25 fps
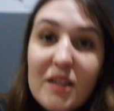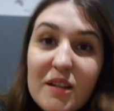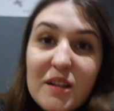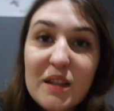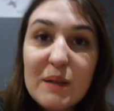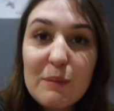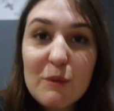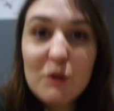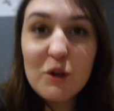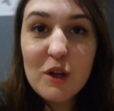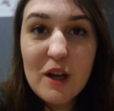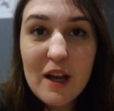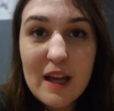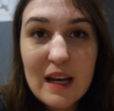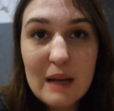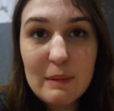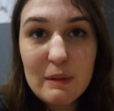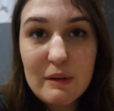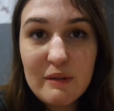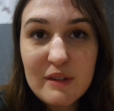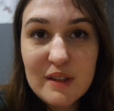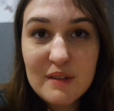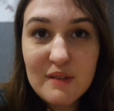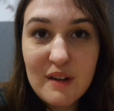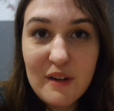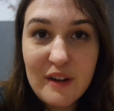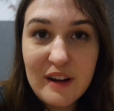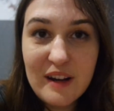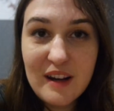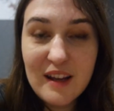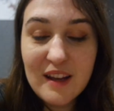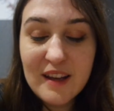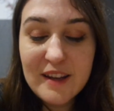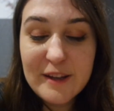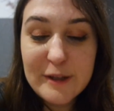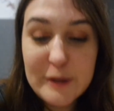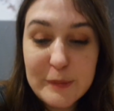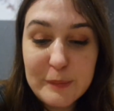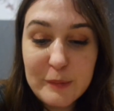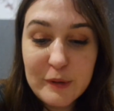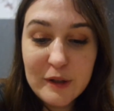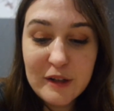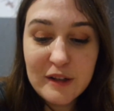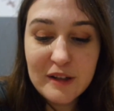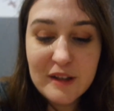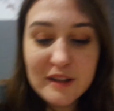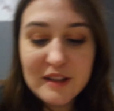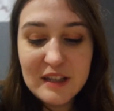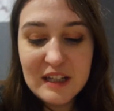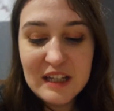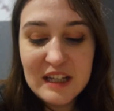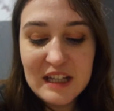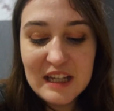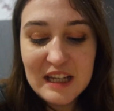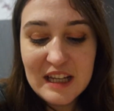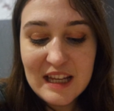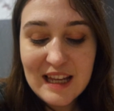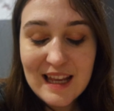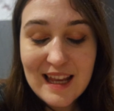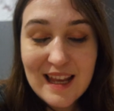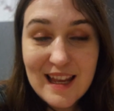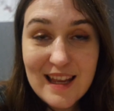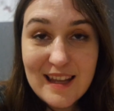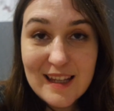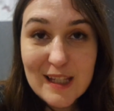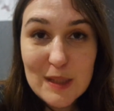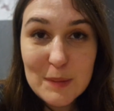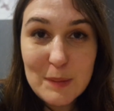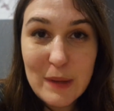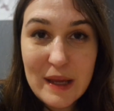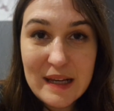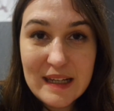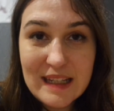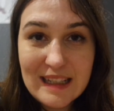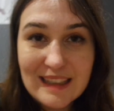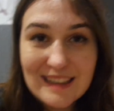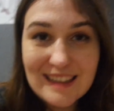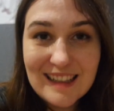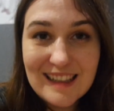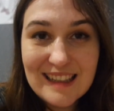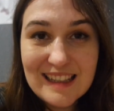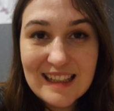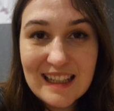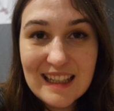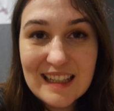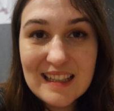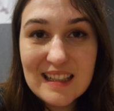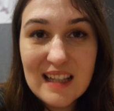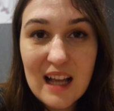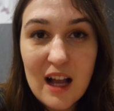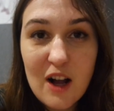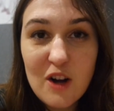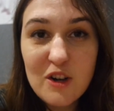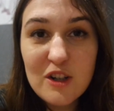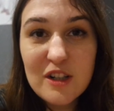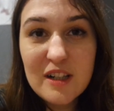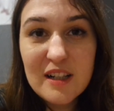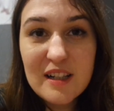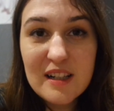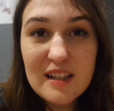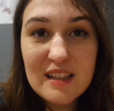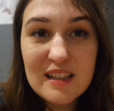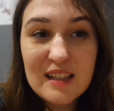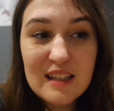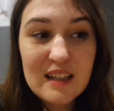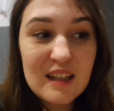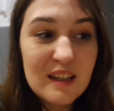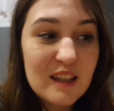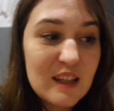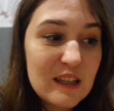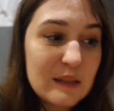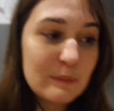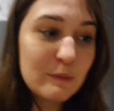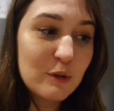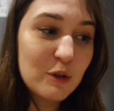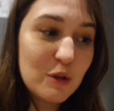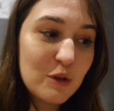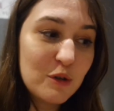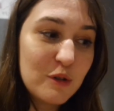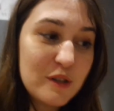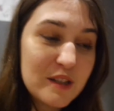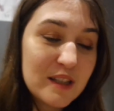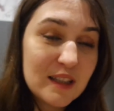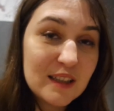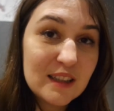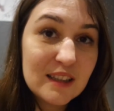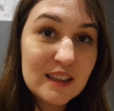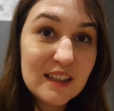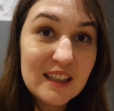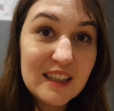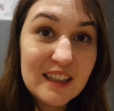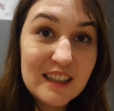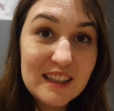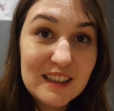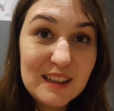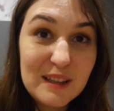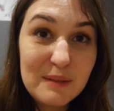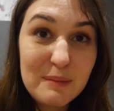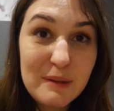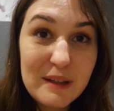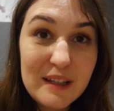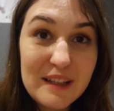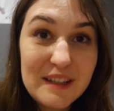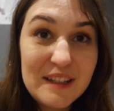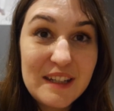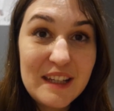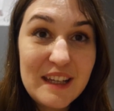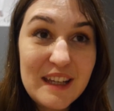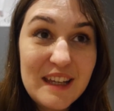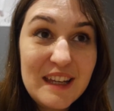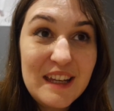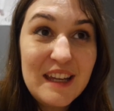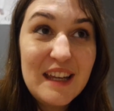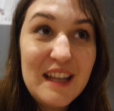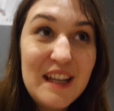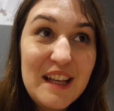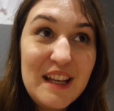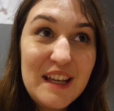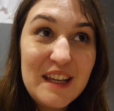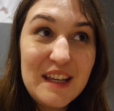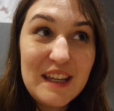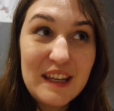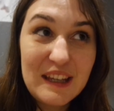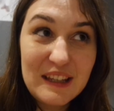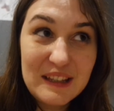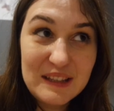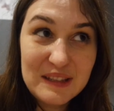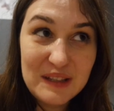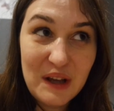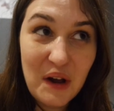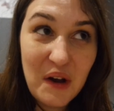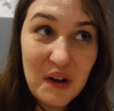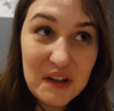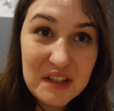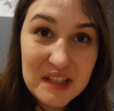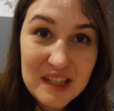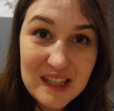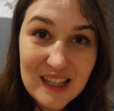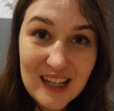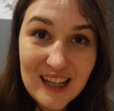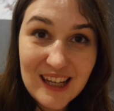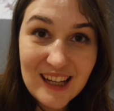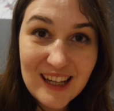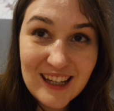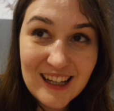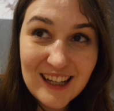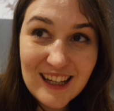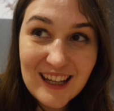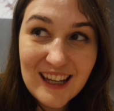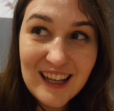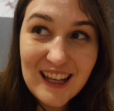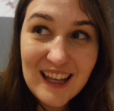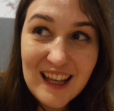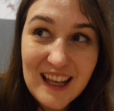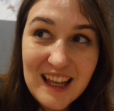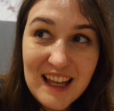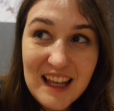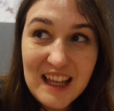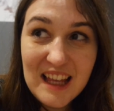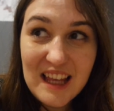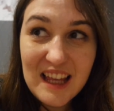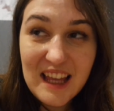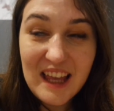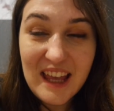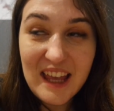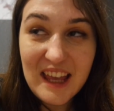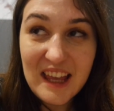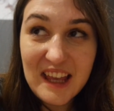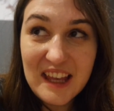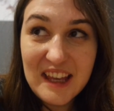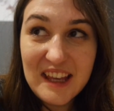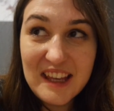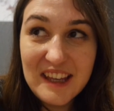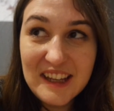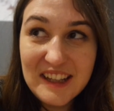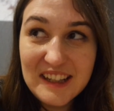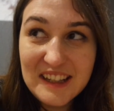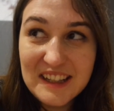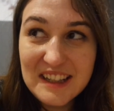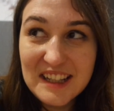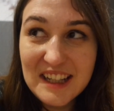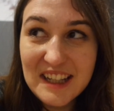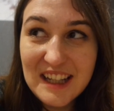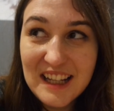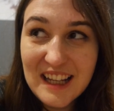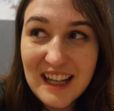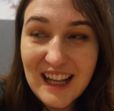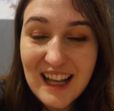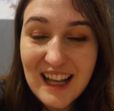The kimono hanami was very nice, but spending like 6 hours in a kimono is a little bit exhausting. And